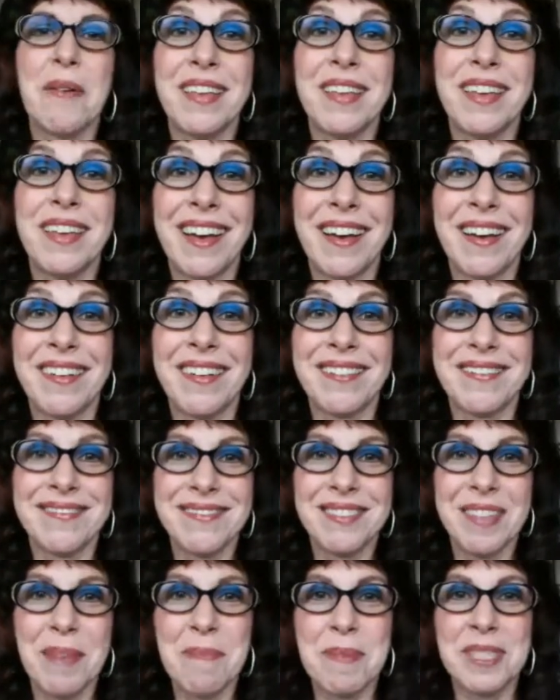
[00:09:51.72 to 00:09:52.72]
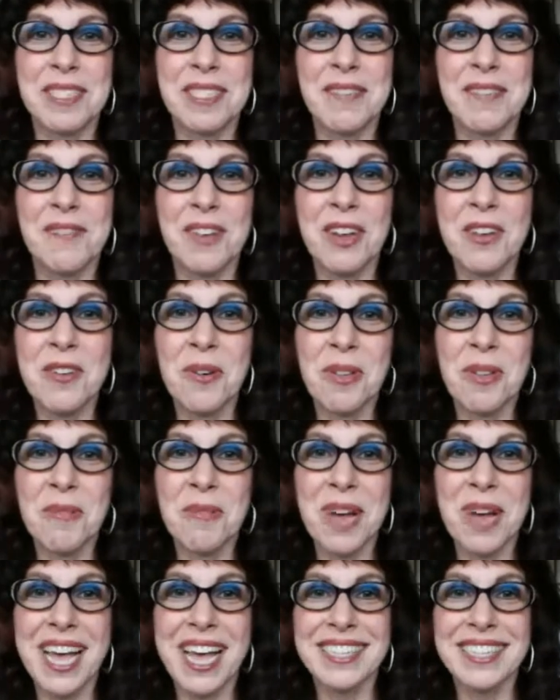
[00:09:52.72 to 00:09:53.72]
Yeah, the Pacific
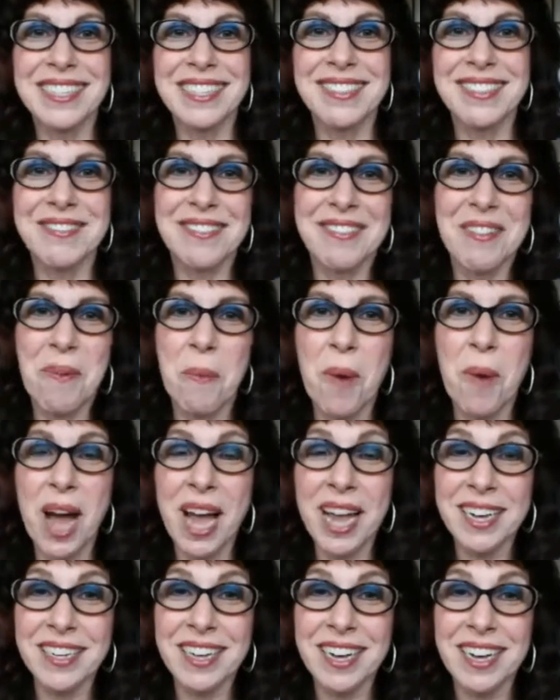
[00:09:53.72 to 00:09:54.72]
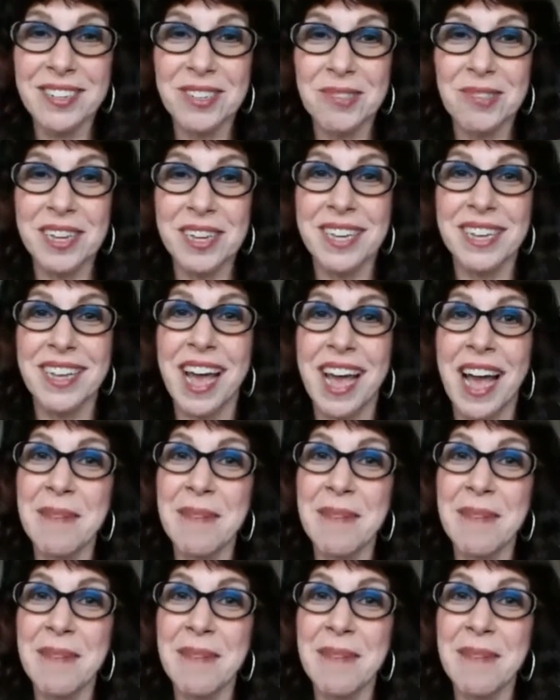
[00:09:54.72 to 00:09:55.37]
Northwest, wine country.